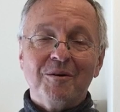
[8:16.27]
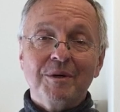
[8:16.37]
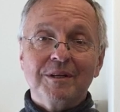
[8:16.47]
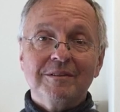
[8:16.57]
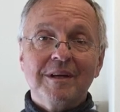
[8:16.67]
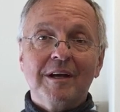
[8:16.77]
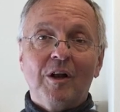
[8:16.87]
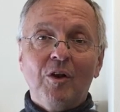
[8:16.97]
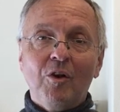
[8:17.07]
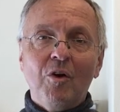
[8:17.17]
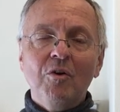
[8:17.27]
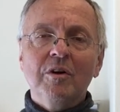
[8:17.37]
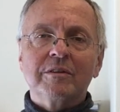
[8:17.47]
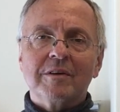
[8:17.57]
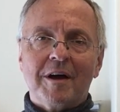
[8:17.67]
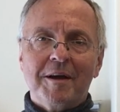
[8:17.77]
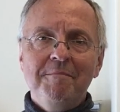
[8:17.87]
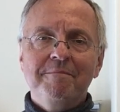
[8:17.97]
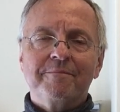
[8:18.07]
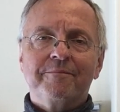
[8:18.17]
We can take a longer
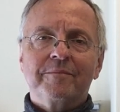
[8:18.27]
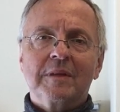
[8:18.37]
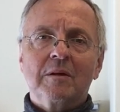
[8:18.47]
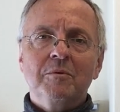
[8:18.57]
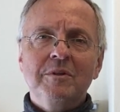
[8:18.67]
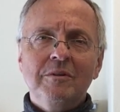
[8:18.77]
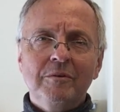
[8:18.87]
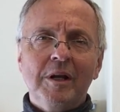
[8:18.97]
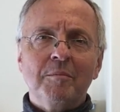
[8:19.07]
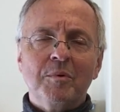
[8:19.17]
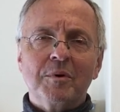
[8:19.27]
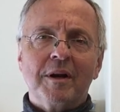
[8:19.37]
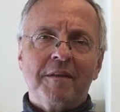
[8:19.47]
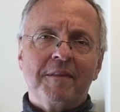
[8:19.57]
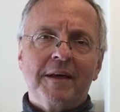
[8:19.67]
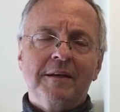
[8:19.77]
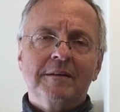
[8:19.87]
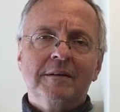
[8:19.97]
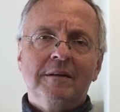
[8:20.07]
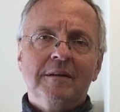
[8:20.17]
time, which is really important, I think,